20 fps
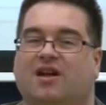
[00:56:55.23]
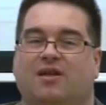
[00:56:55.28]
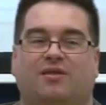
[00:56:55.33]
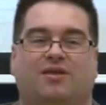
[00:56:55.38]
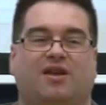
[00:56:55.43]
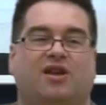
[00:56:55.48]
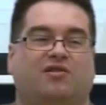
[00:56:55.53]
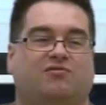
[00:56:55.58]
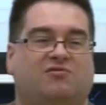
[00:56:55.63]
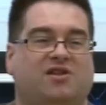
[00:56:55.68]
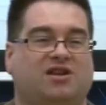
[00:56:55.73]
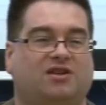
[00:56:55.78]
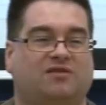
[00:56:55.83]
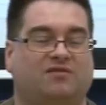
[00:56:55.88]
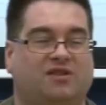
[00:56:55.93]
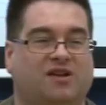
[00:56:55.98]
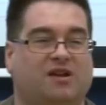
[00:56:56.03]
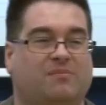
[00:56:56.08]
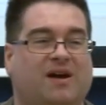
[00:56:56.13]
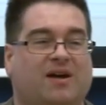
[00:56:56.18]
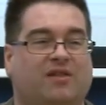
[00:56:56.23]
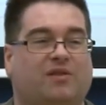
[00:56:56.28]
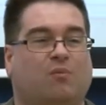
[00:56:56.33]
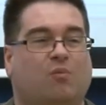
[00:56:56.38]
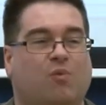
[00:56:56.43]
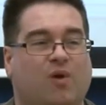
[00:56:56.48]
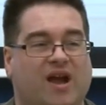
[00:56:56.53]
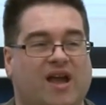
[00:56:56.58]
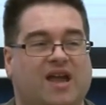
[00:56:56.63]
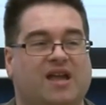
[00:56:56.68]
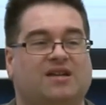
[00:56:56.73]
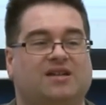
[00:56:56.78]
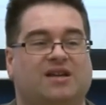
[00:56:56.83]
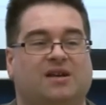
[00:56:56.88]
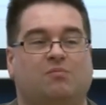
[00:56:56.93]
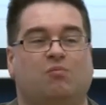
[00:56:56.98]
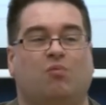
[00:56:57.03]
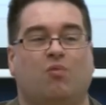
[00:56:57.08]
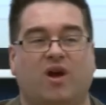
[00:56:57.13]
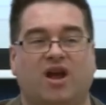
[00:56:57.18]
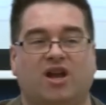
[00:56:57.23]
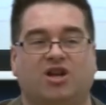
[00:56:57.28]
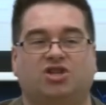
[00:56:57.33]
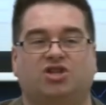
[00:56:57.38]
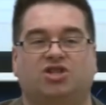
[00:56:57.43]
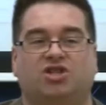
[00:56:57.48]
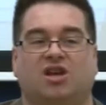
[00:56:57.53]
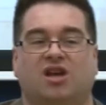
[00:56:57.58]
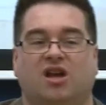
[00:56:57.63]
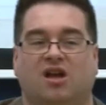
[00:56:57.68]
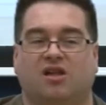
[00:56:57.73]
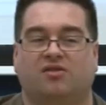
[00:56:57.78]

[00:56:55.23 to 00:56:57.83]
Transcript: Think creatively about the way in which